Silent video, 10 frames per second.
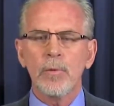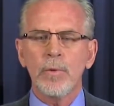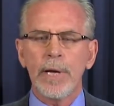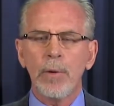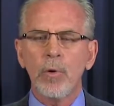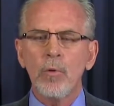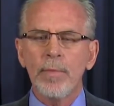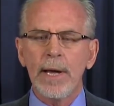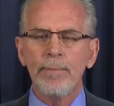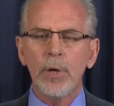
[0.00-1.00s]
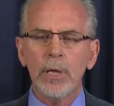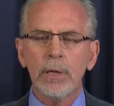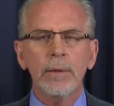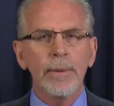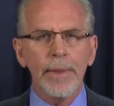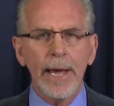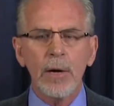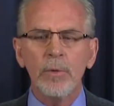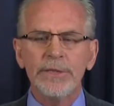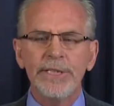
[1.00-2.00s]
When I wrote my book, that
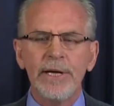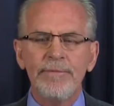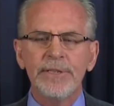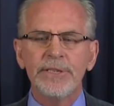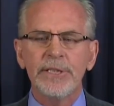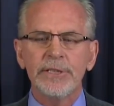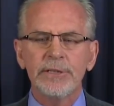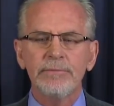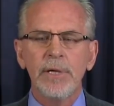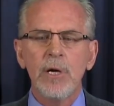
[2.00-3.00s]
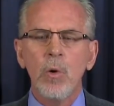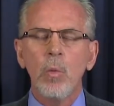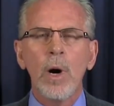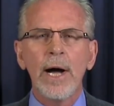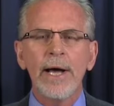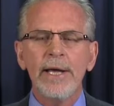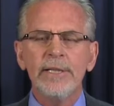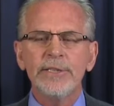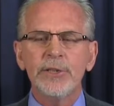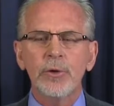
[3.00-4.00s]
was the emphasis. Why
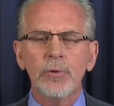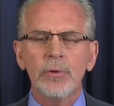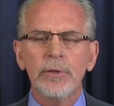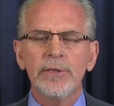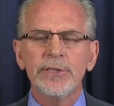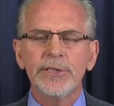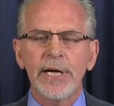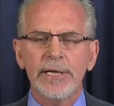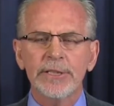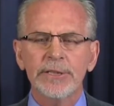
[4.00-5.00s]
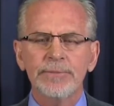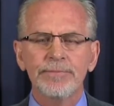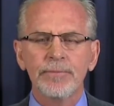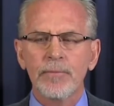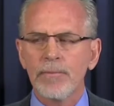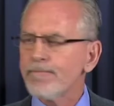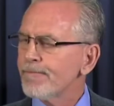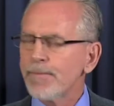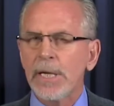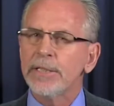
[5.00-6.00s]
school sucks.
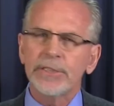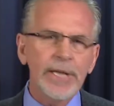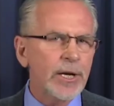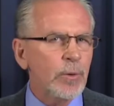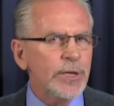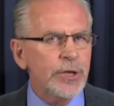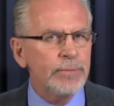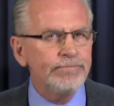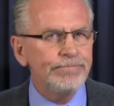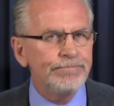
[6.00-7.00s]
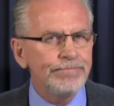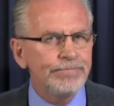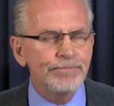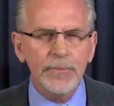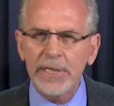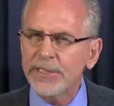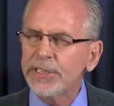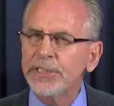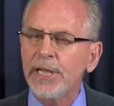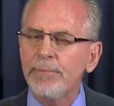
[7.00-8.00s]
It's not a question, it's a
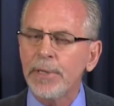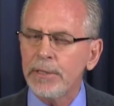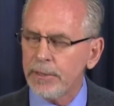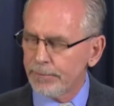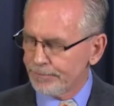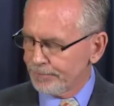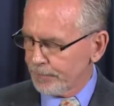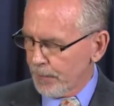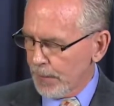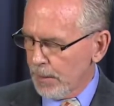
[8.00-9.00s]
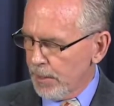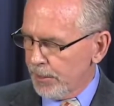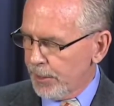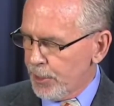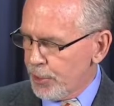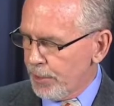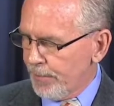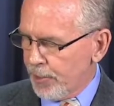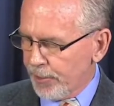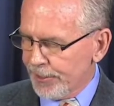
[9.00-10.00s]
statement. Teaching
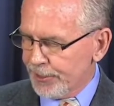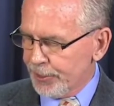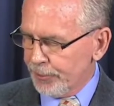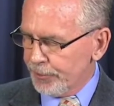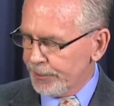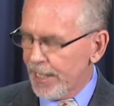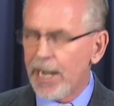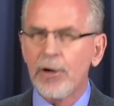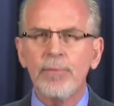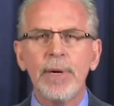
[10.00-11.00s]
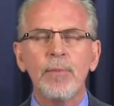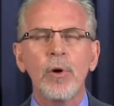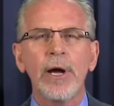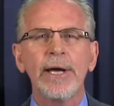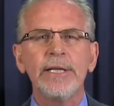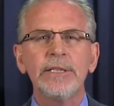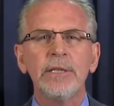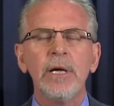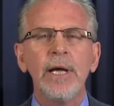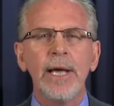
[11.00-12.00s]
America's students how to memorize
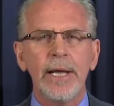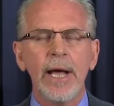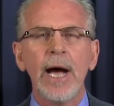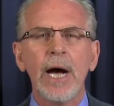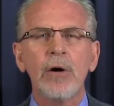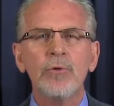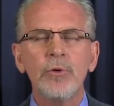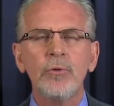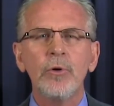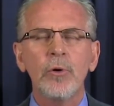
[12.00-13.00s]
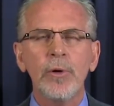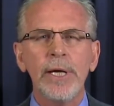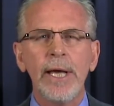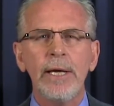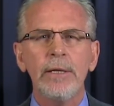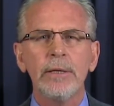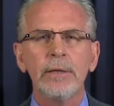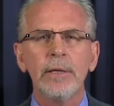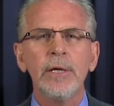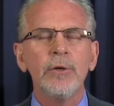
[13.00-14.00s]
and how to create
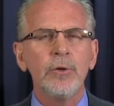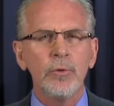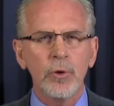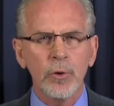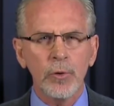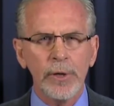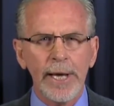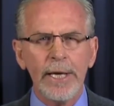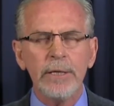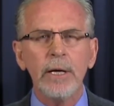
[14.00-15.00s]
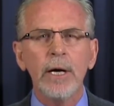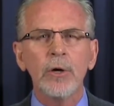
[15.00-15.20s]
a